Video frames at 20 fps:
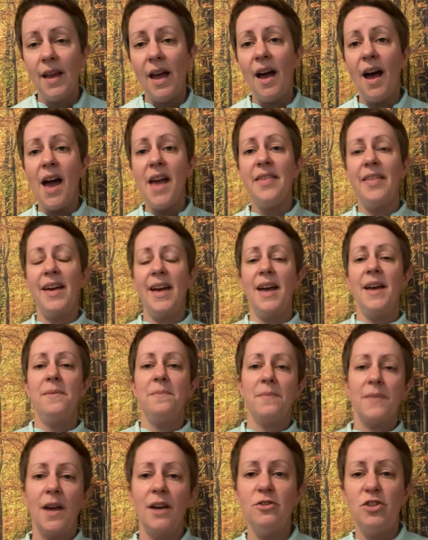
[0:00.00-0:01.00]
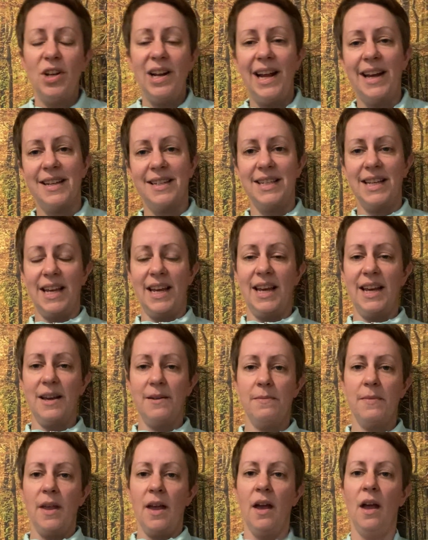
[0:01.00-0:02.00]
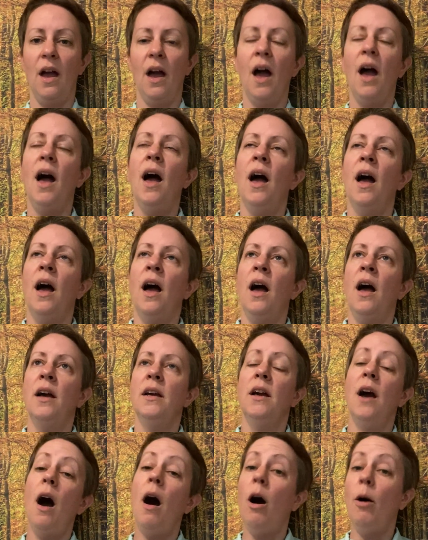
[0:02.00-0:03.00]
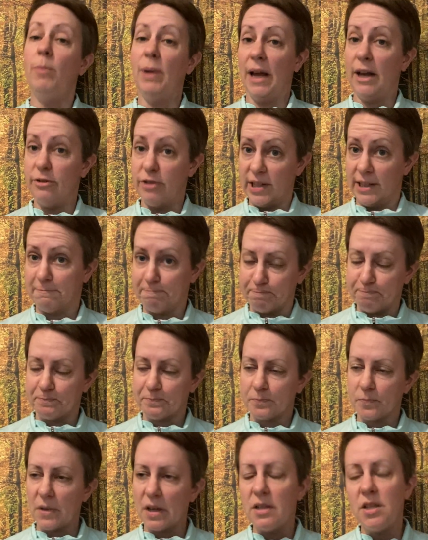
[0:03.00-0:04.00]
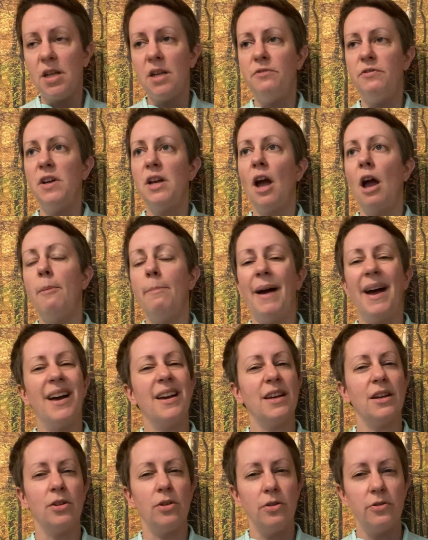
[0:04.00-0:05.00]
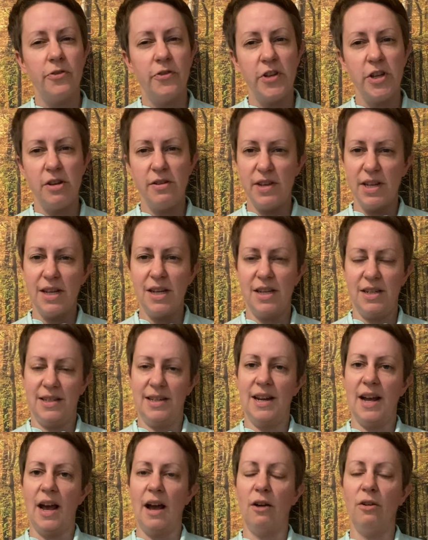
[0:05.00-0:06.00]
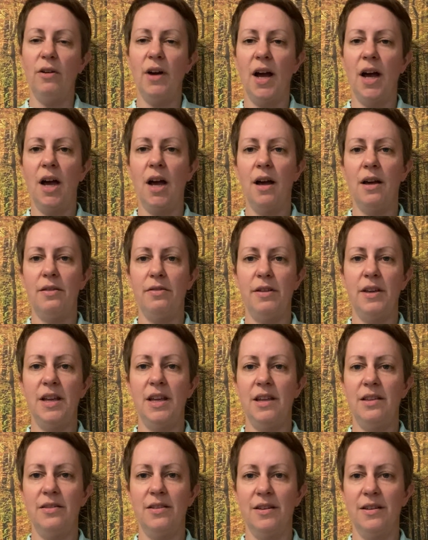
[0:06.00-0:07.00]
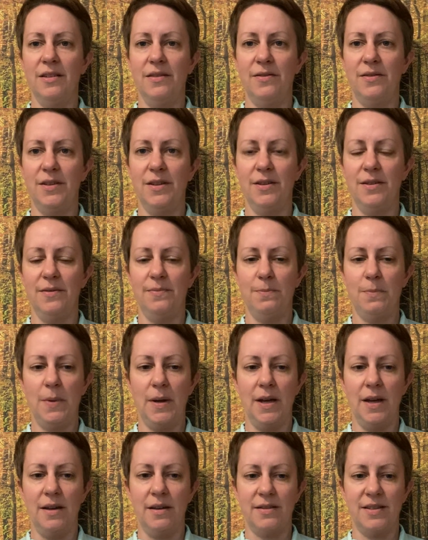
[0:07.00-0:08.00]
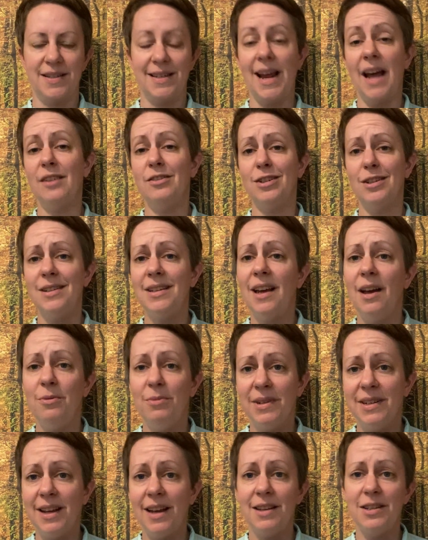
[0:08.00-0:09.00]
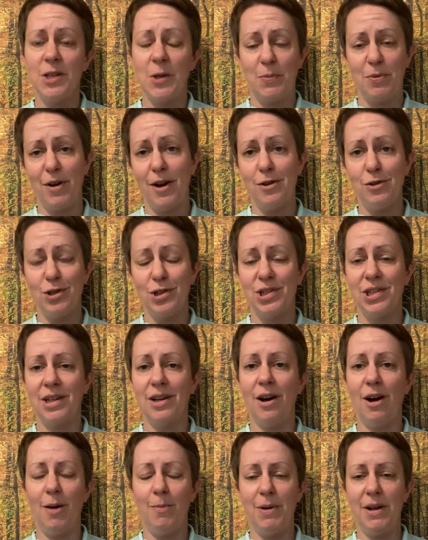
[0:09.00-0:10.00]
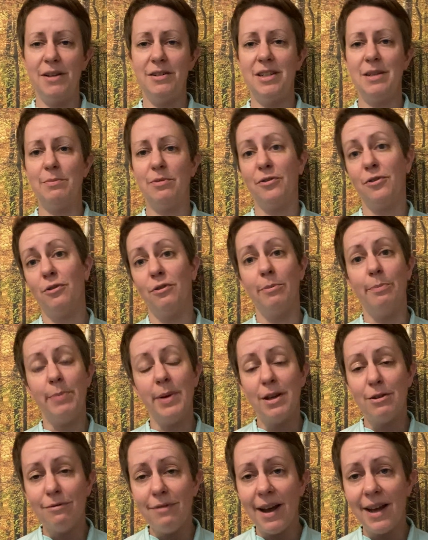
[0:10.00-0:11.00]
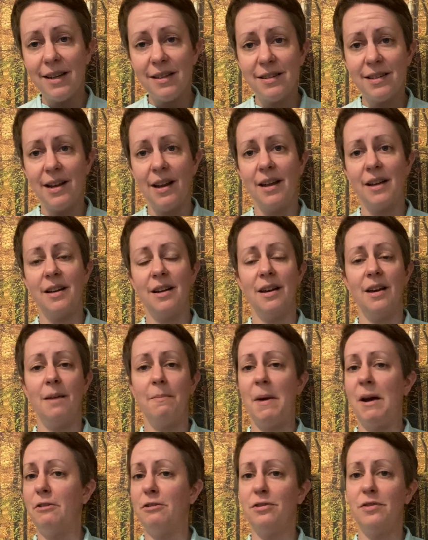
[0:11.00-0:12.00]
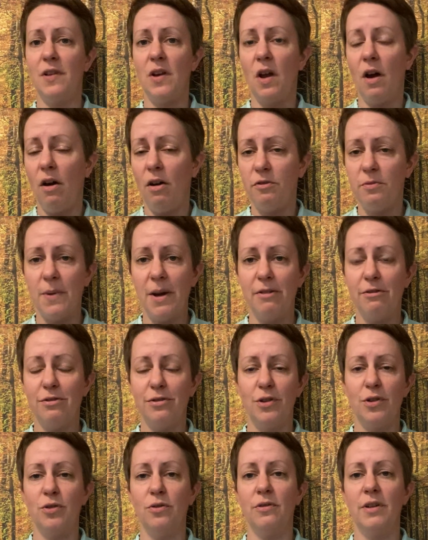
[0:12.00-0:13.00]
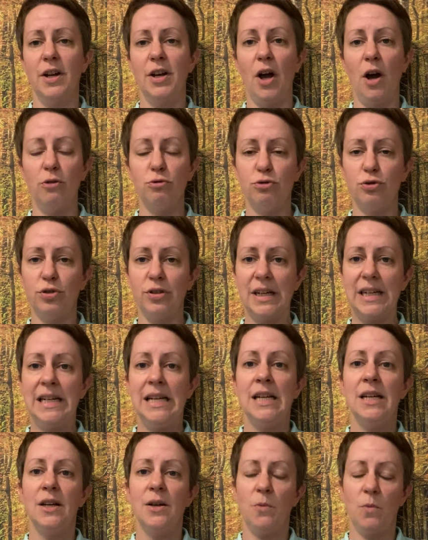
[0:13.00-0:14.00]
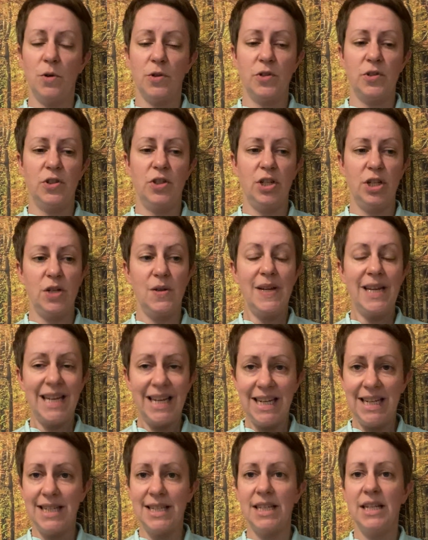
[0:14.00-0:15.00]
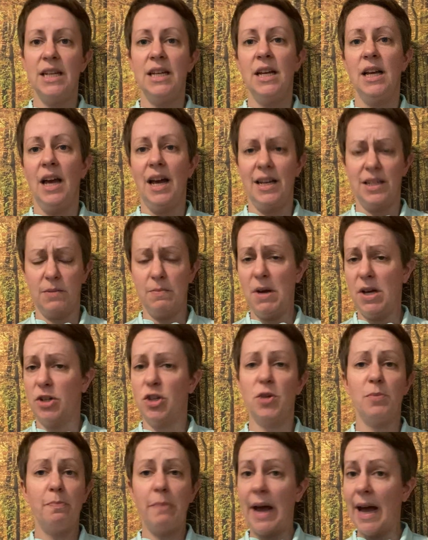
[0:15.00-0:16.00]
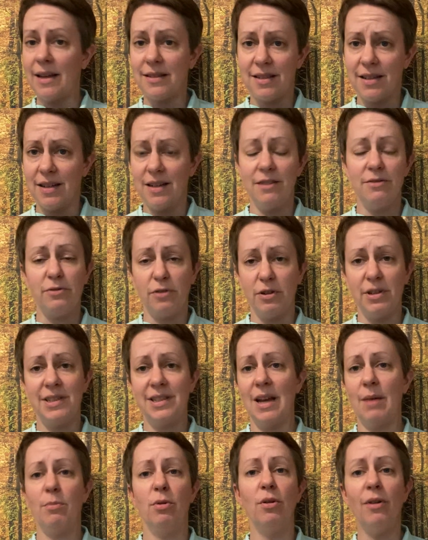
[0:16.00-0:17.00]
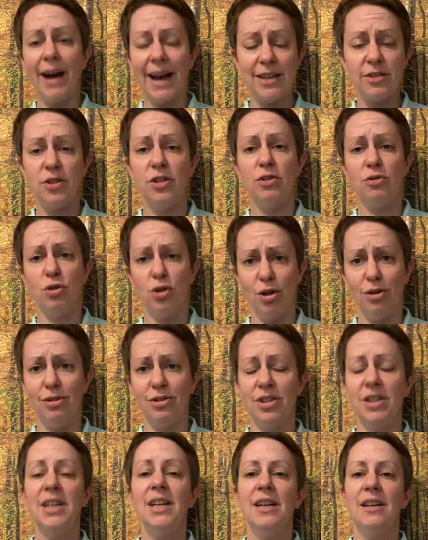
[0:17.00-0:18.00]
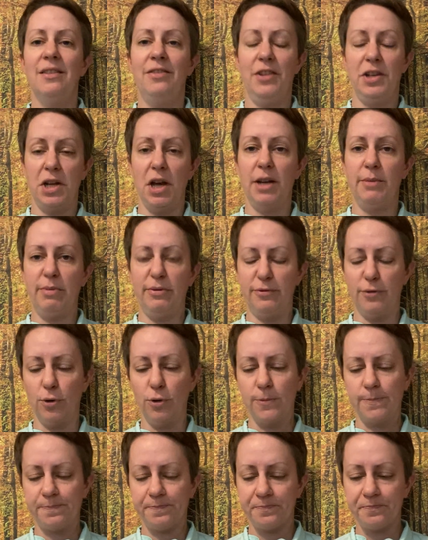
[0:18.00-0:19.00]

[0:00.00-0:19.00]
Hi there, Coach Alexa here. Carb loading. So if you go back a good few years now, the standard, I would guess, approach to carb loading before a big race like a marathon, half marathon or an ultra was to eat as much pasta, for example, as you could the night before.